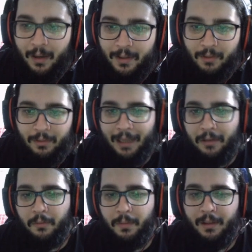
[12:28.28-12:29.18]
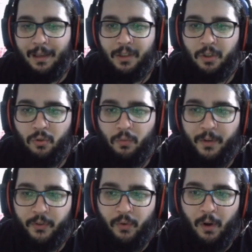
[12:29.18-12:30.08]
So that could be like
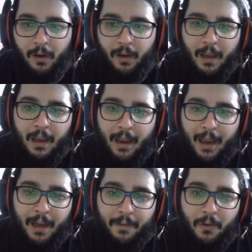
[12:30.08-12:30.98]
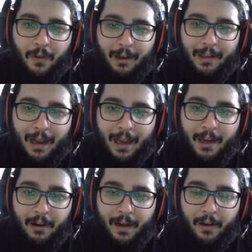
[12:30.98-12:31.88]
super strong. And if you are at
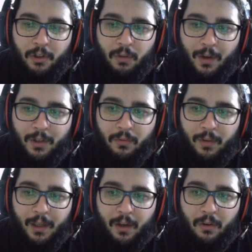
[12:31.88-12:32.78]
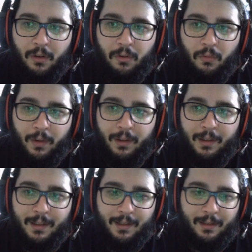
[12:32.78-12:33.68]
higher energy, what you really could do with
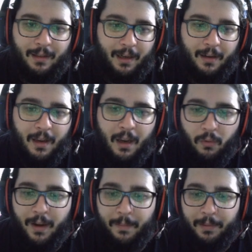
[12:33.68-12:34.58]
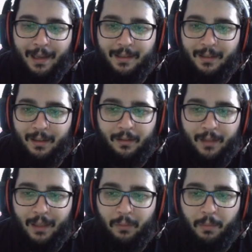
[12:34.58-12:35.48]
this is like reapply stealth.
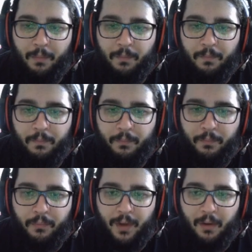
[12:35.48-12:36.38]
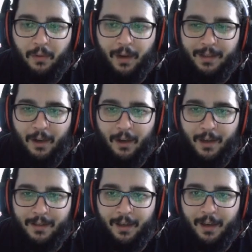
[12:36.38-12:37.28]
That would be pretty crazy,
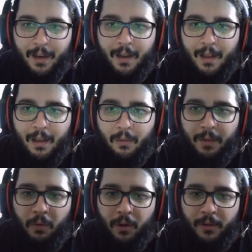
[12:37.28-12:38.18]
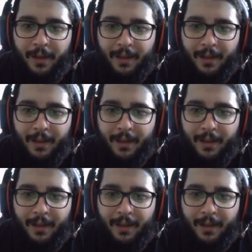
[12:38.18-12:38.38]
honestly. With more Dayton